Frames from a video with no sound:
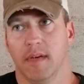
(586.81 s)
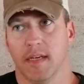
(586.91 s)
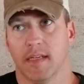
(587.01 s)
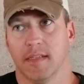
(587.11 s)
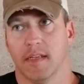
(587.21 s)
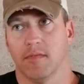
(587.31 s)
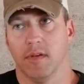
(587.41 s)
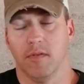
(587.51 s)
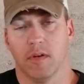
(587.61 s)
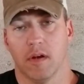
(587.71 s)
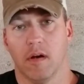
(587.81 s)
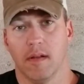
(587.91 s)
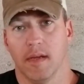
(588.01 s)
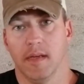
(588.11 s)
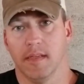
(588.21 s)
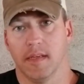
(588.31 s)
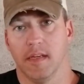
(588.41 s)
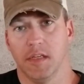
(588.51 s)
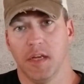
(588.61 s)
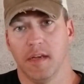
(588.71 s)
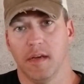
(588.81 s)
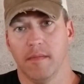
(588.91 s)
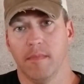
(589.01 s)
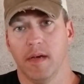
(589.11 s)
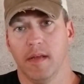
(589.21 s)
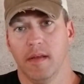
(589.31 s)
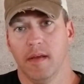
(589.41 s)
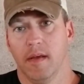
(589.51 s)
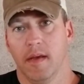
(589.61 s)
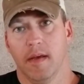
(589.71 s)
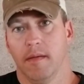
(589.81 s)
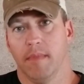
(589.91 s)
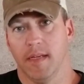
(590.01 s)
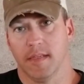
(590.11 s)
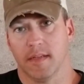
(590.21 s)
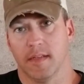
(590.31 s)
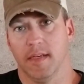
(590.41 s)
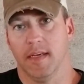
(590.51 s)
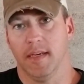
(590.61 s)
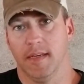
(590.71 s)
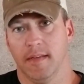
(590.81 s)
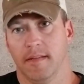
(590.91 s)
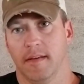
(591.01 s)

I guess that's what you would call it is an agenda, but basically,